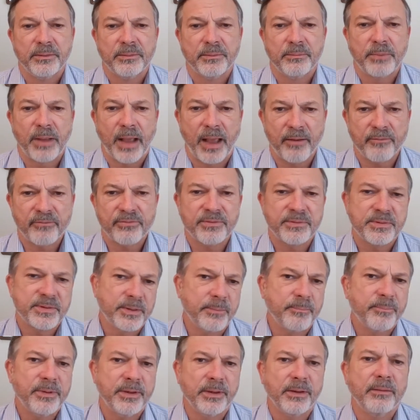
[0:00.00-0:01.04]
Have
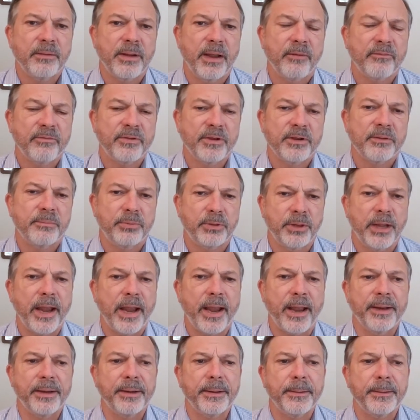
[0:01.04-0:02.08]
something, have a
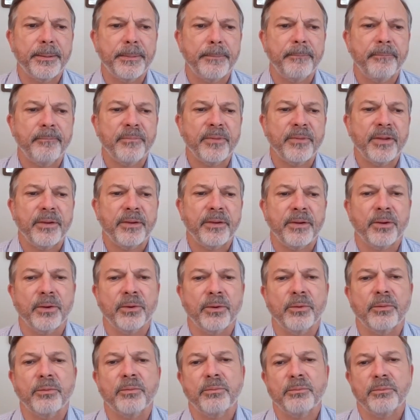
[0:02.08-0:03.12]
plan. You
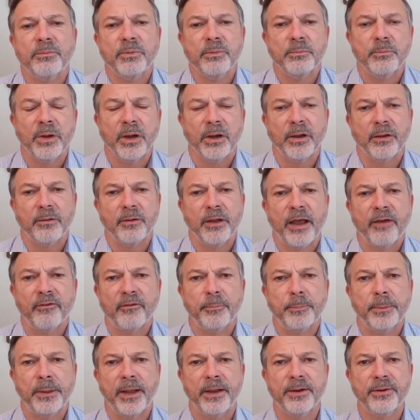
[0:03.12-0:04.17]
know, have a
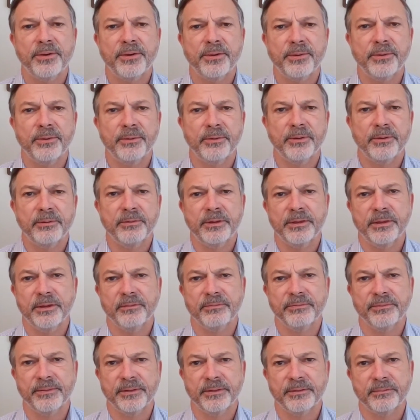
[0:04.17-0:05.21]
plan to, if
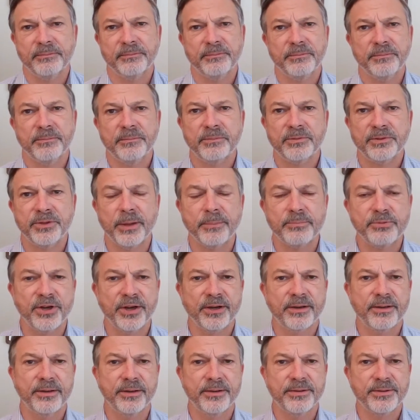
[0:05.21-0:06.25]
the
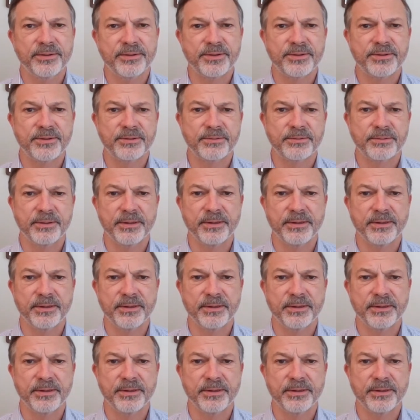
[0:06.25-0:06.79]
subject is